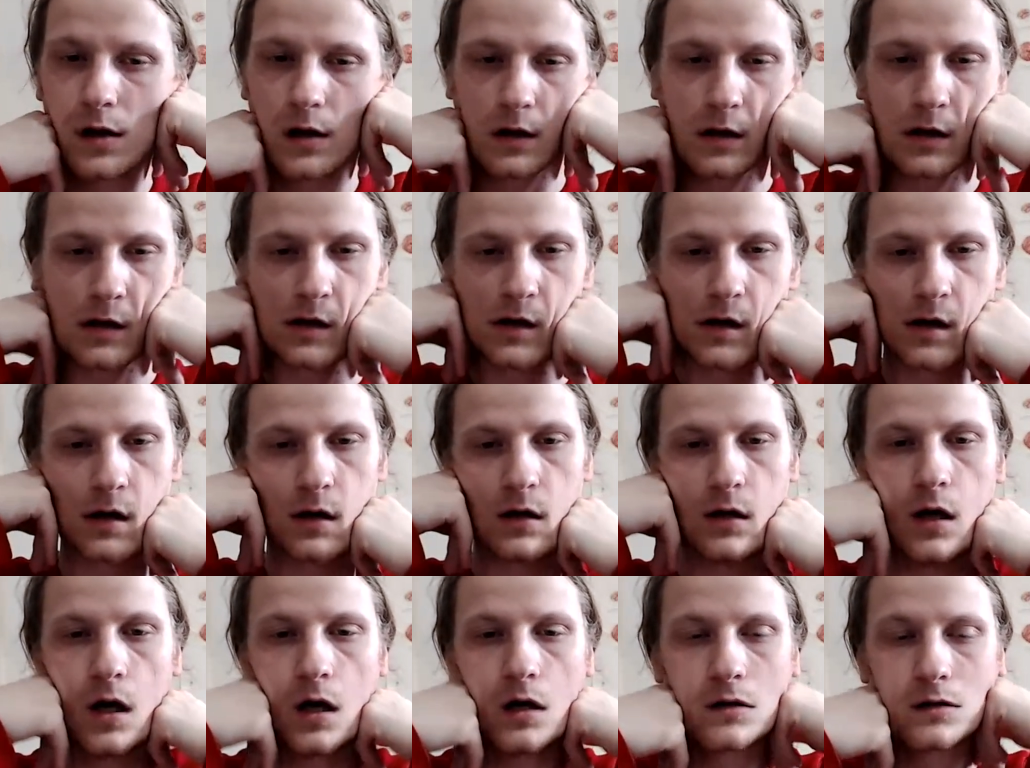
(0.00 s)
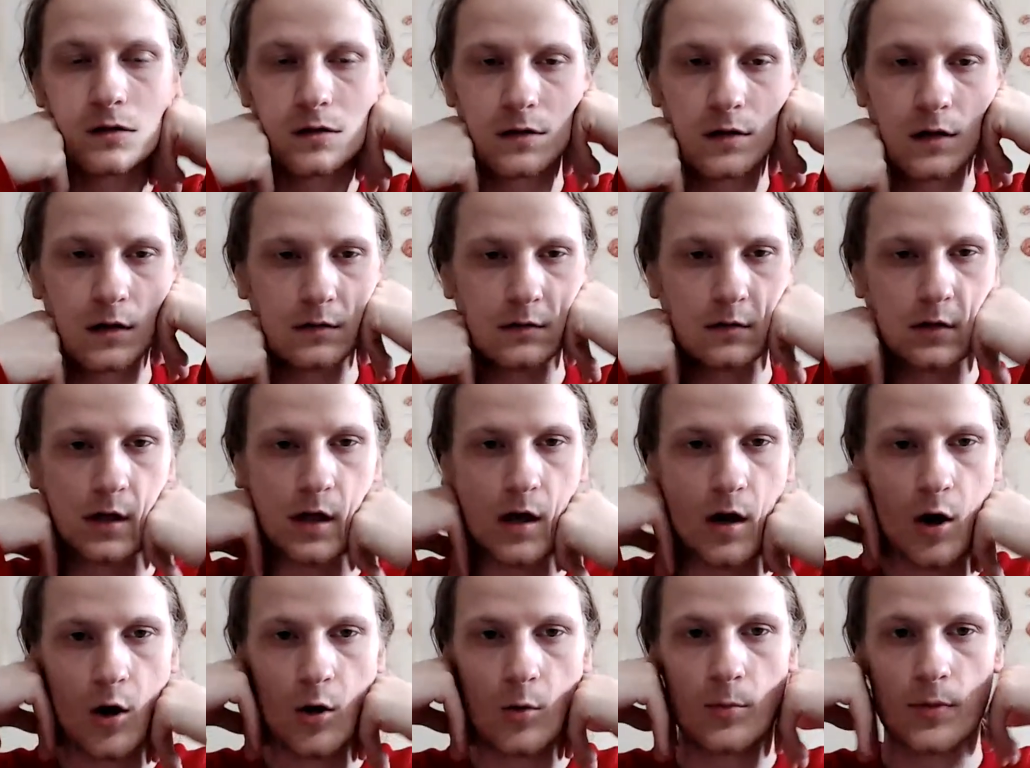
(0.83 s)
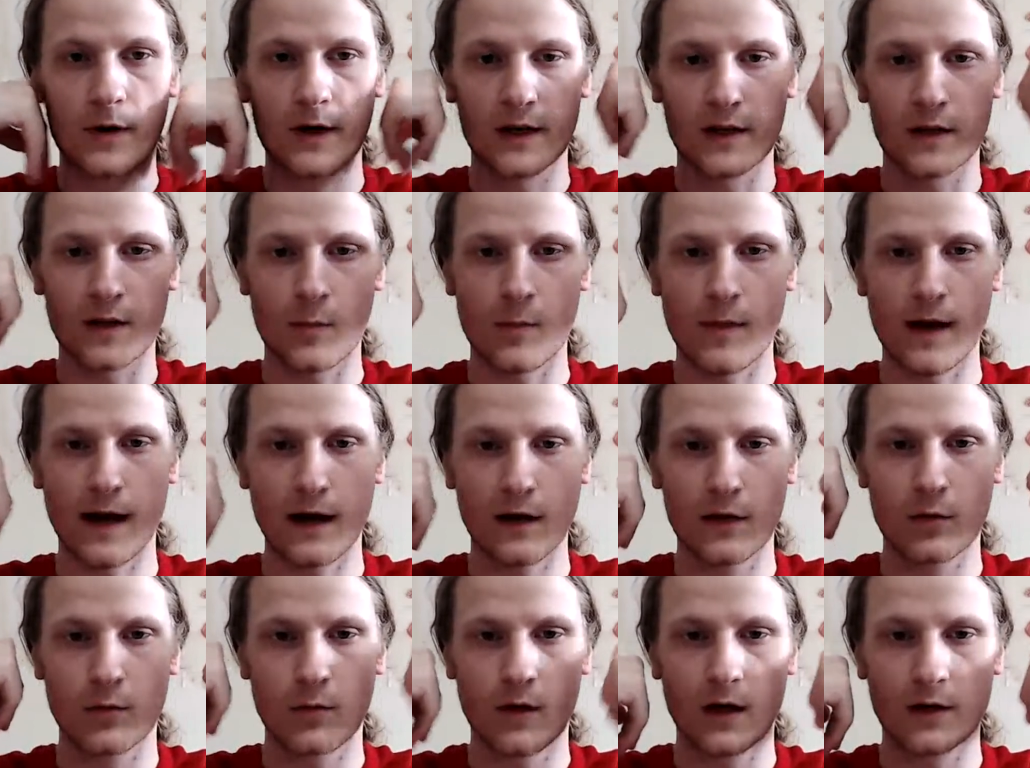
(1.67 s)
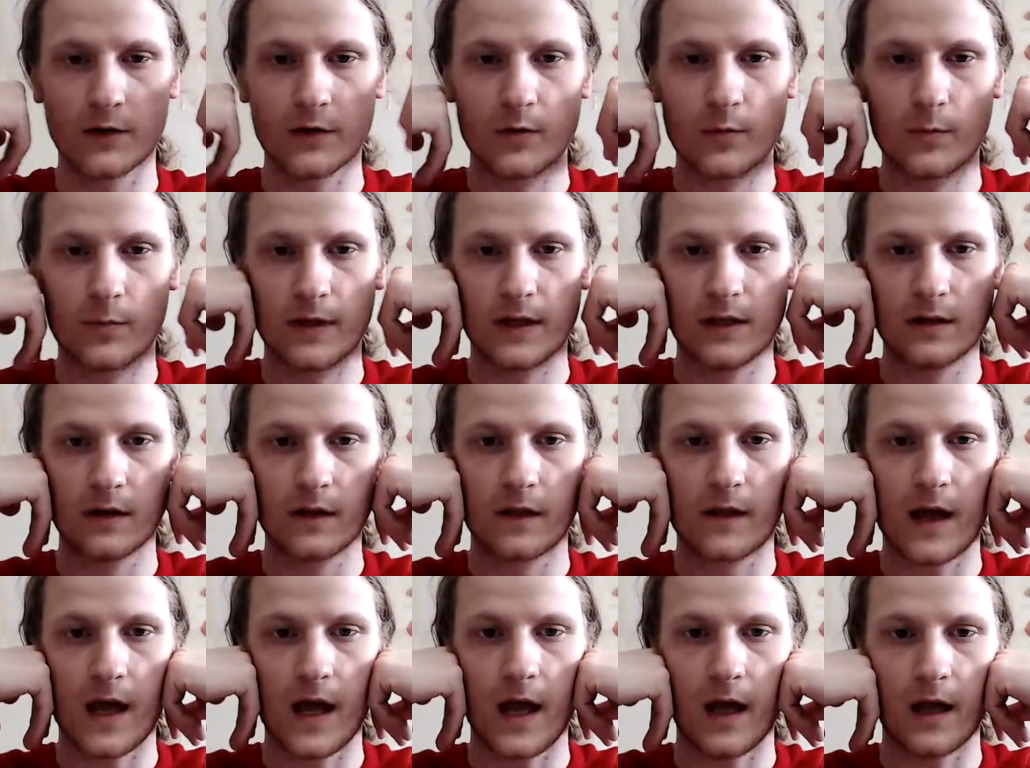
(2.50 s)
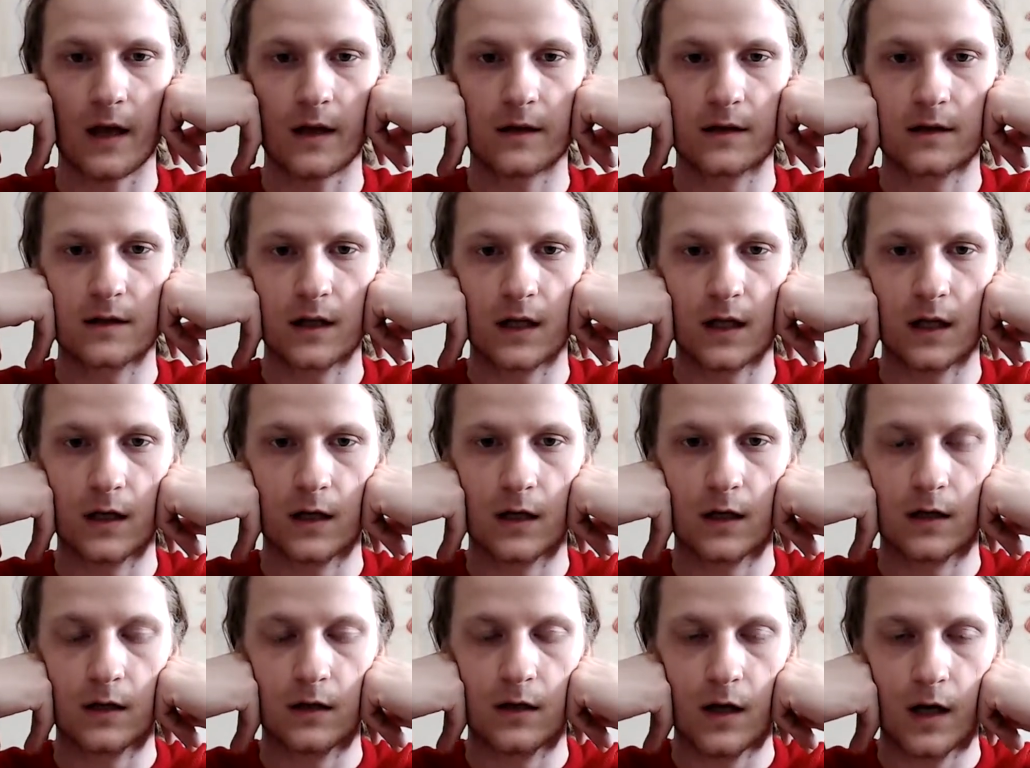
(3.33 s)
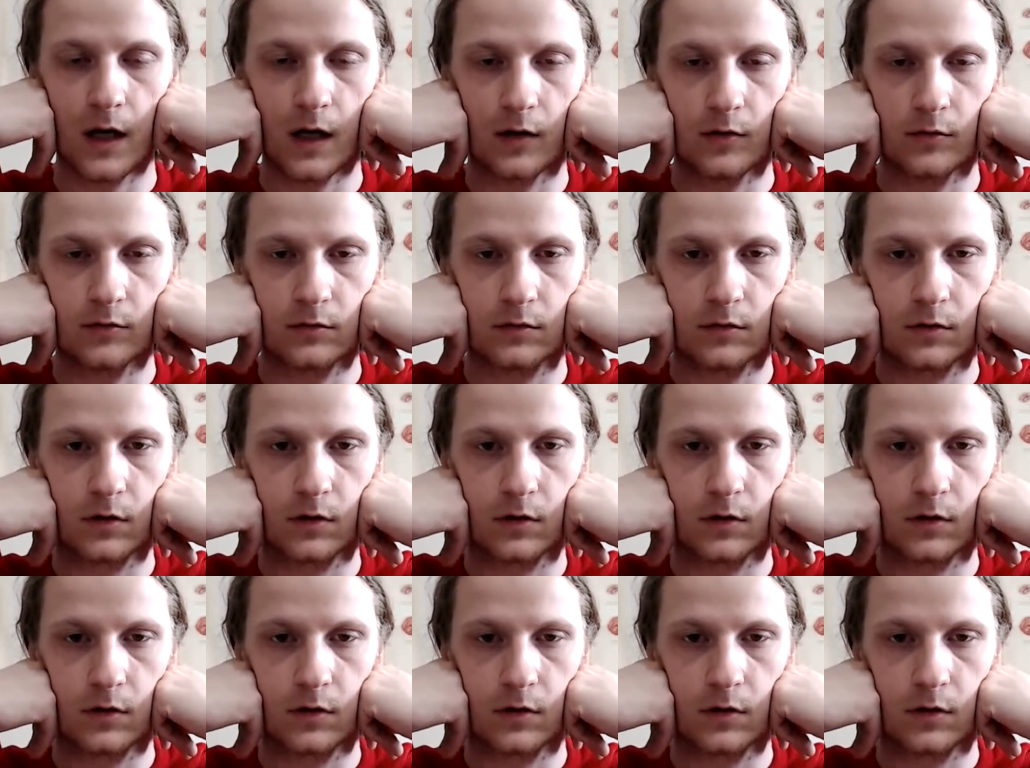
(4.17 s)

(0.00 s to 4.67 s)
Good, now slowly opening the mouth while you peel the hands in and down.